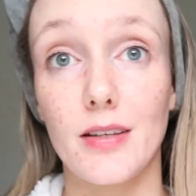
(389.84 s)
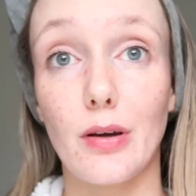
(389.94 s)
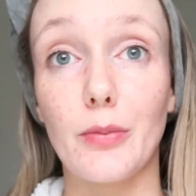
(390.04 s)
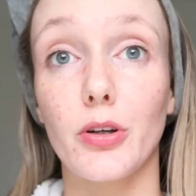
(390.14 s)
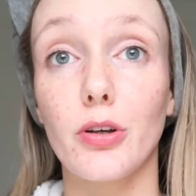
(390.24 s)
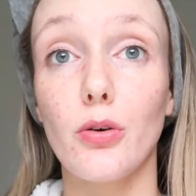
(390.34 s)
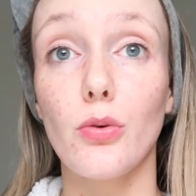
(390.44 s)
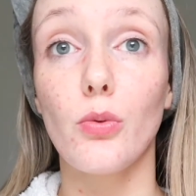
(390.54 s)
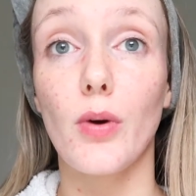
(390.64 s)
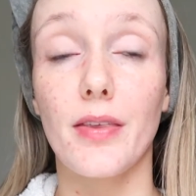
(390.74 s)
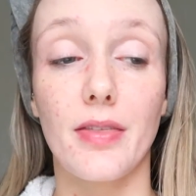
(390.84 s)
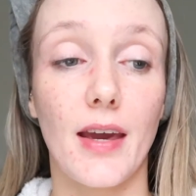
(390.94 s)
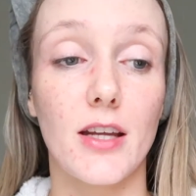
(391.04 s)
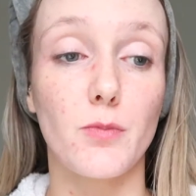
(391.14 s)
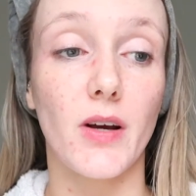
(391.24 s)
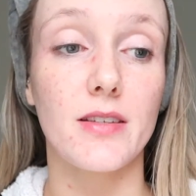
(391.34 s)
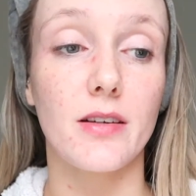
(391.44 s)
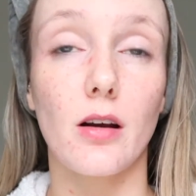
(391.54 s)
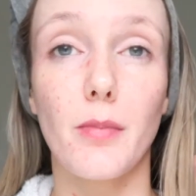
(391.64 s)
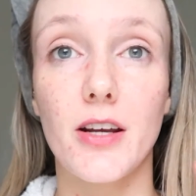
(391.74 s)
so I'm gonna go with the Age Bright Serum.